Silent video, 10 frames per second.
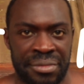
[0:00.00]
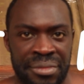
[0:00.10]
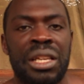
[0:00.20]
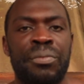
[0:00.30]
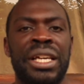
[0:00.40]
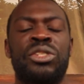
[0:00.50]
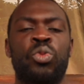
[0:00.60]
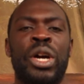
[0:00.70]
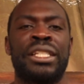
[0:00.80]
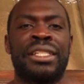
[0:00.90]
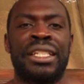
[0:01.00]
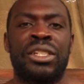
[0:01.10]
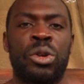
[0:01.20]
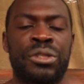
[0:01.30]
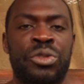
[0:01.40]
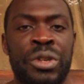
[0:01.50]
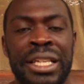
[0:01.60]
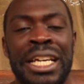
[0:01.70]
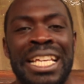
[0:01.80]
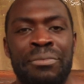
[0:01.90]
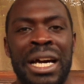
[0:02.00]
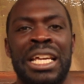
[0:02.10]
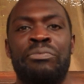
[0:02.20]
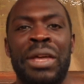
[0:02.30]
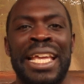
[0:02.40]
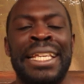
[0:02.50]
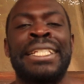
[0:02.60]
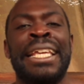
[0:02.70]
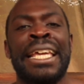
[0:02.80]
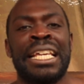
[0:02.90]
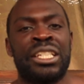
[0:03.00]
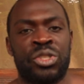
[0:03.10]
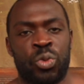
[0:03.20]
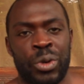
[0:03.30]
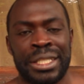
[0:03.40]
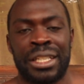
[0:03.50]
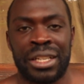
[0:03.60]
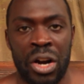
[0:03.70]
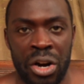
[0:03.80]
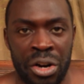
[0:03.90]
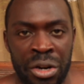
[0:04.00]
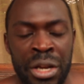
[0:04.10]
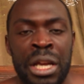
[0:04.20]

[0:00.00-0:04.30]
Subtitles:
The best way to see Costa Rica, in my opinion, is to rent a car.